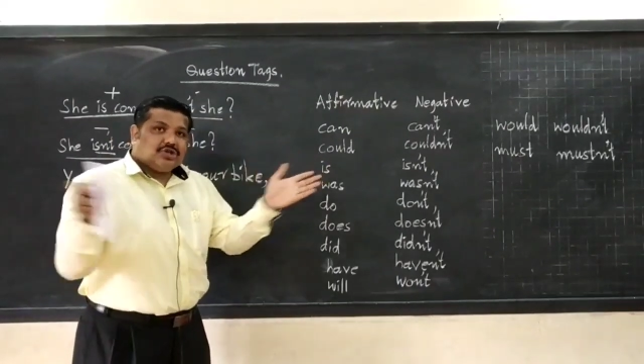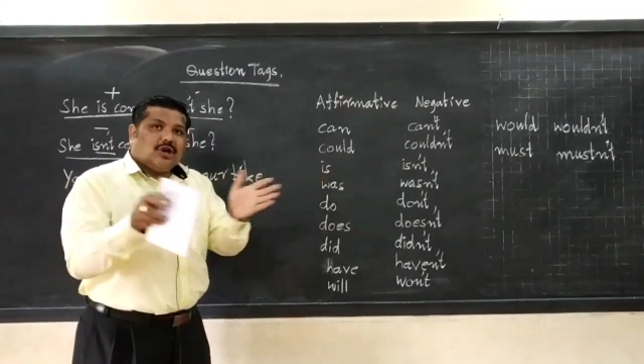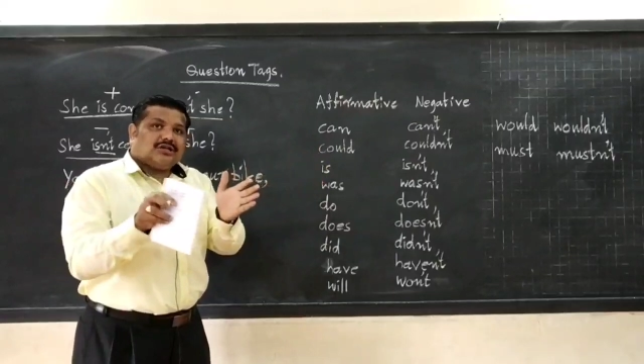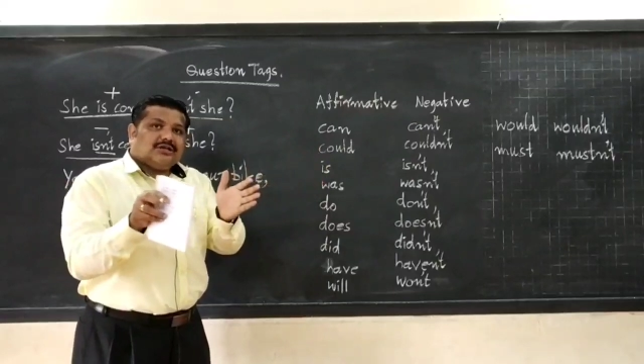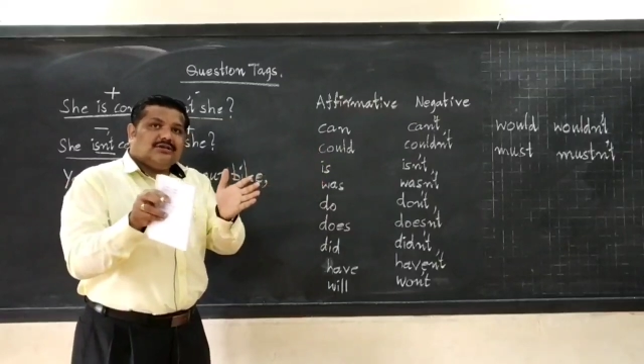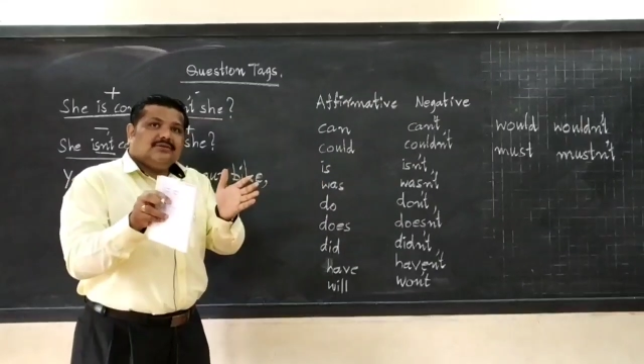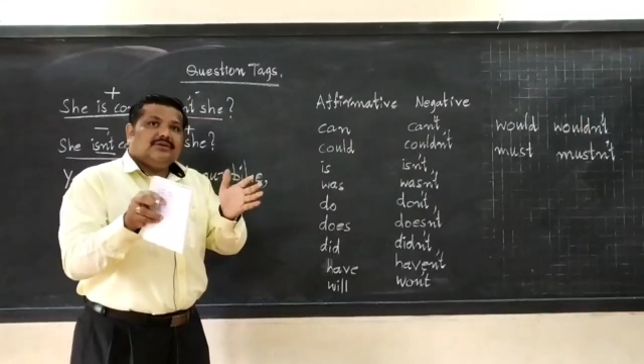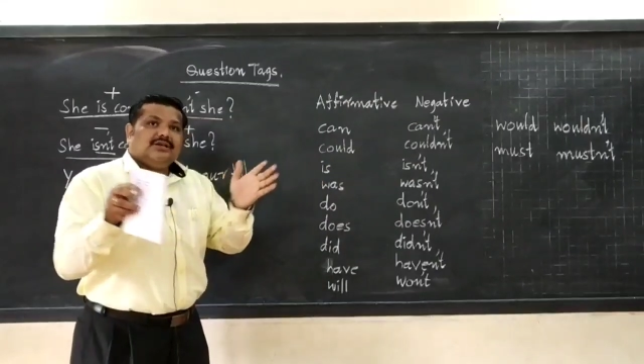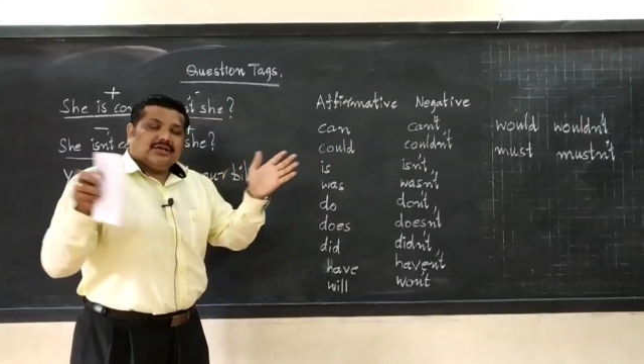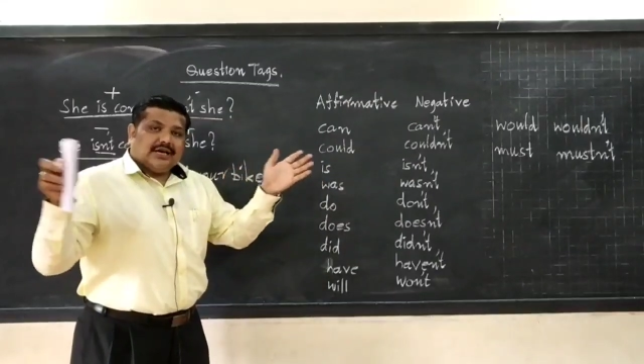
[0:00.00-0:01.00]
short.
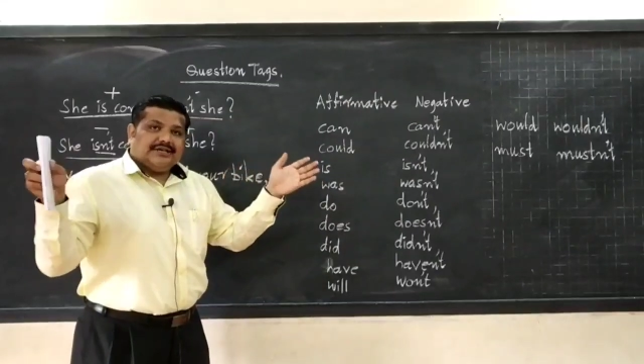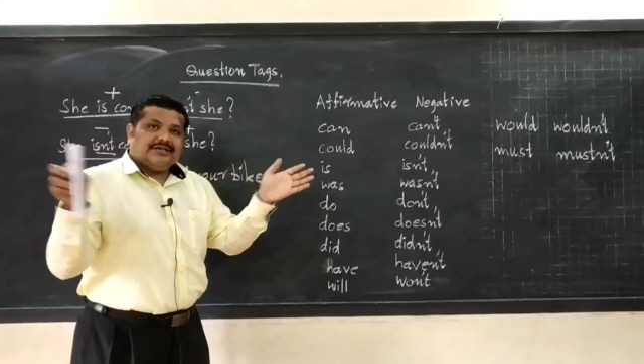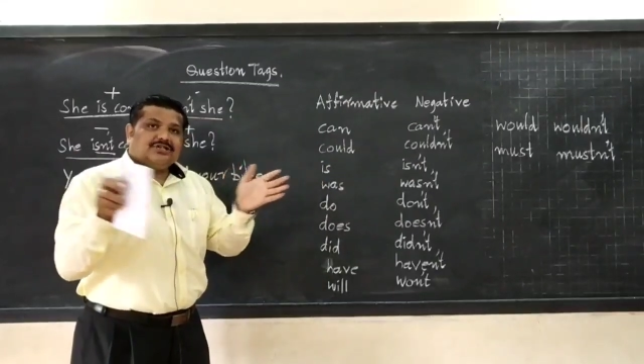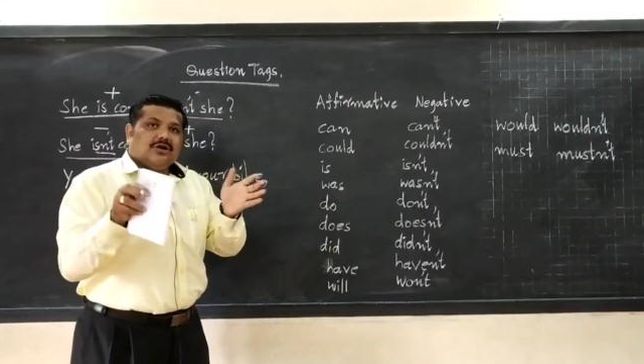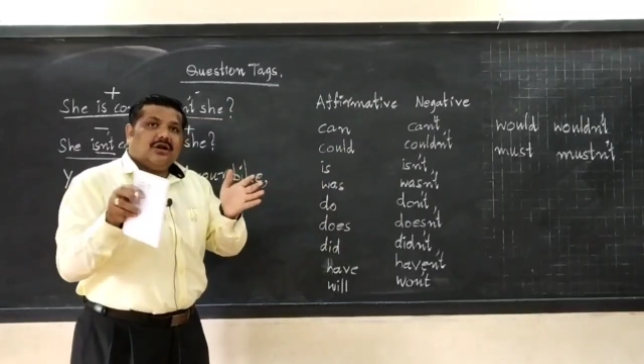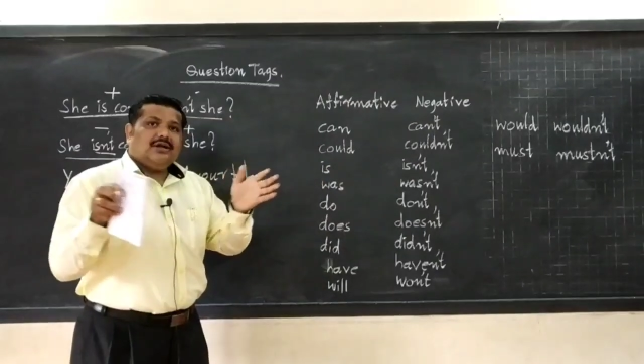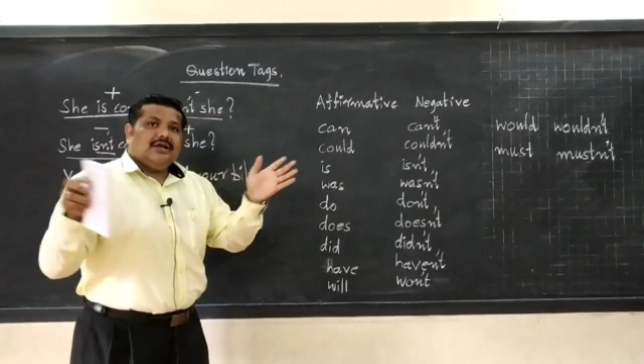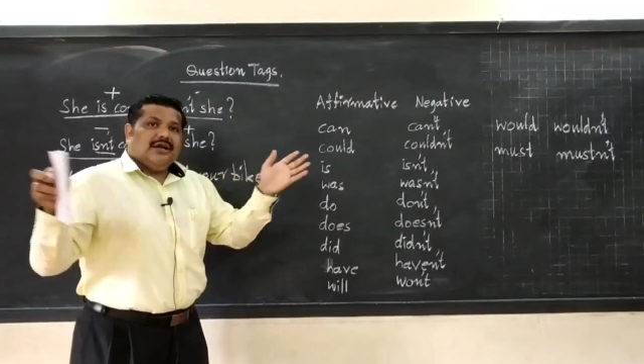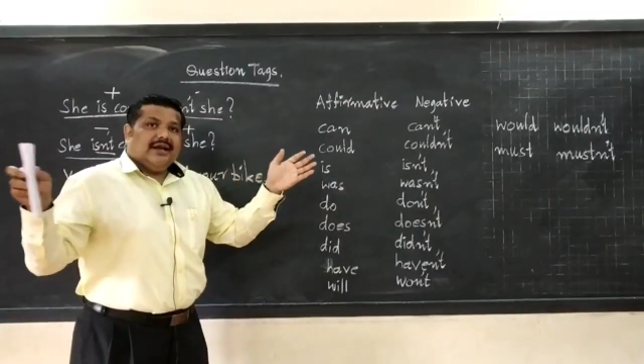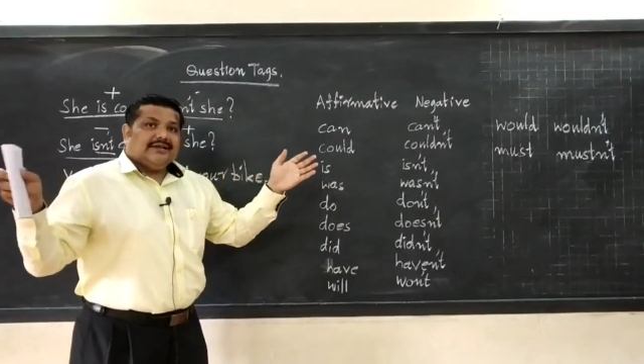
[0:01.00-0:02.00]
Cut it short.
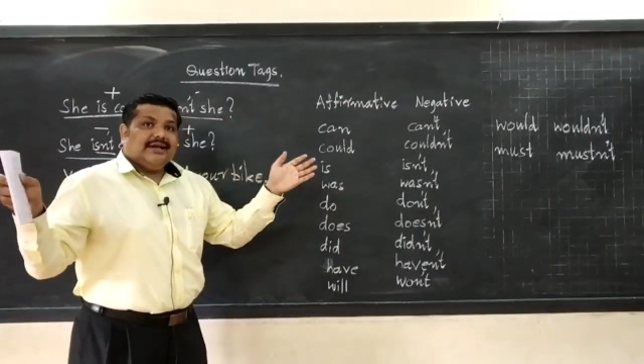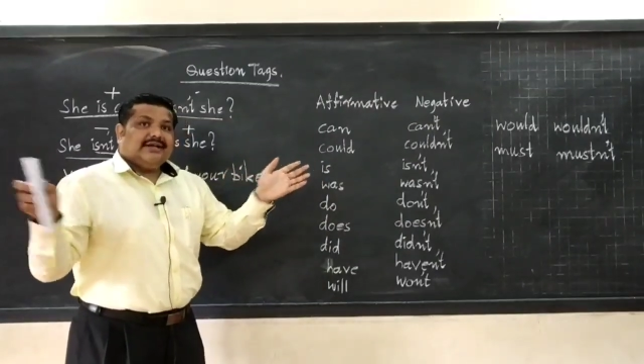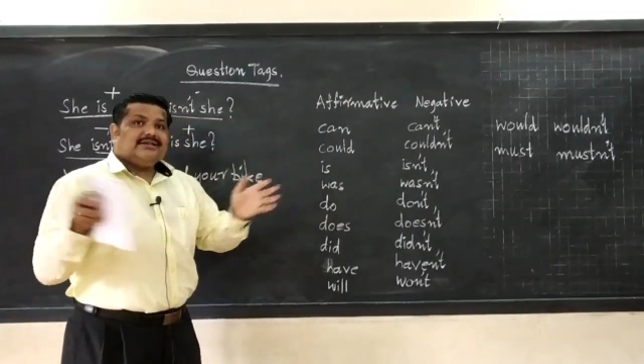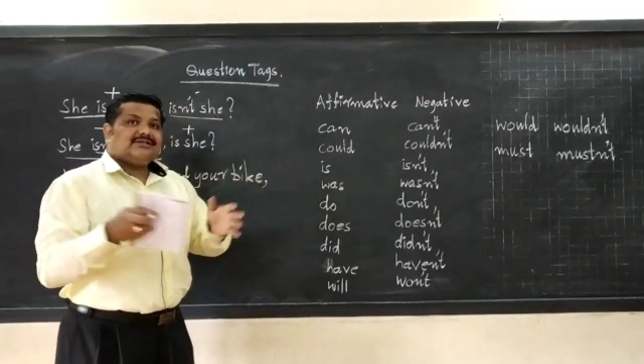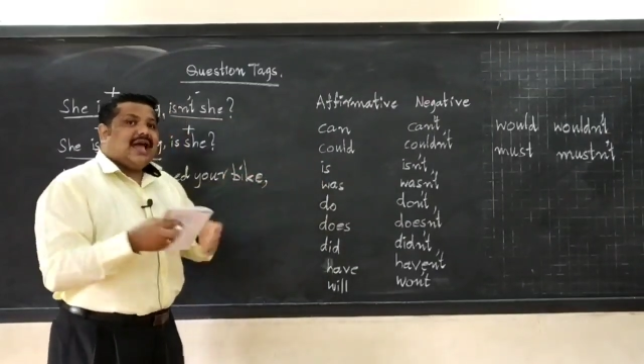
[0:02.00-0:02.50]
That is